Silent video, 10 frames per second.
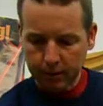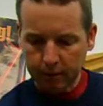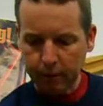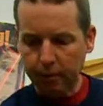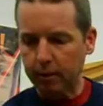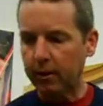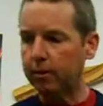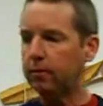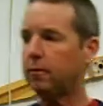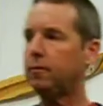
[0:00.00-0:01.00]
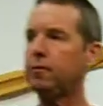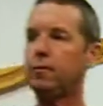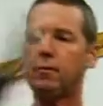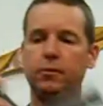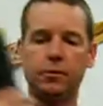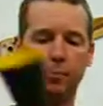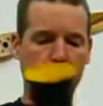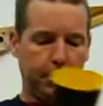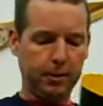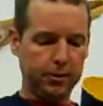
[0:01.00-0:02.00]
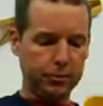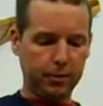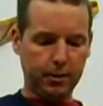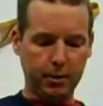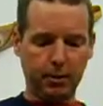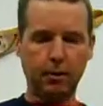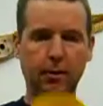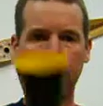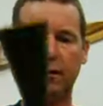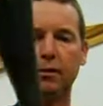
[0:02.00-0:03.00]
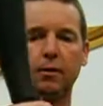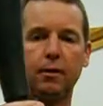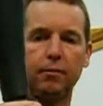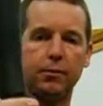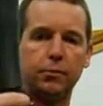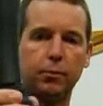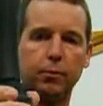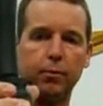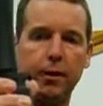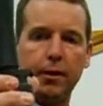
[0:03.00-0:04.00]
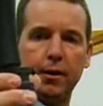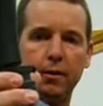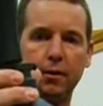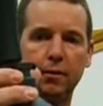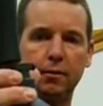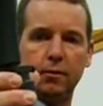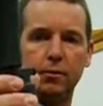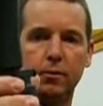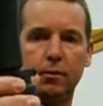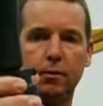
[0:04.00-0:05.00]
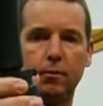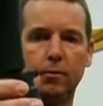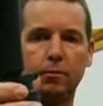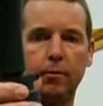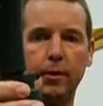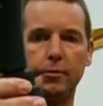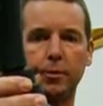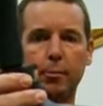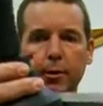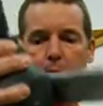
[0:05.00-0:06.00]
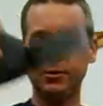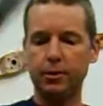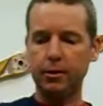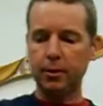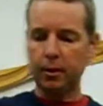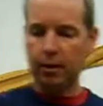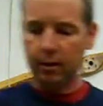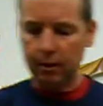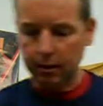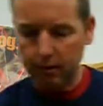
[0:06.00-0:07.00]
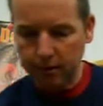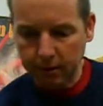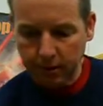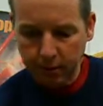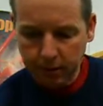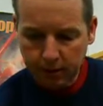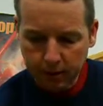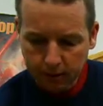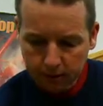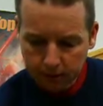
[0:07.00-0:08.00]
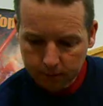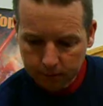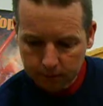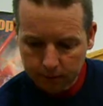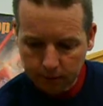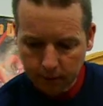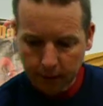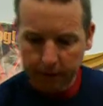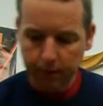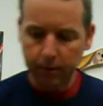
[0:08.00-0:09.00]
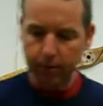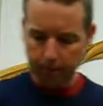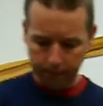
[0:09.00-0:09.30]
funnel out, similar to this one here. Have this one wider so it'll raise the pitch and it'll give you a higher note.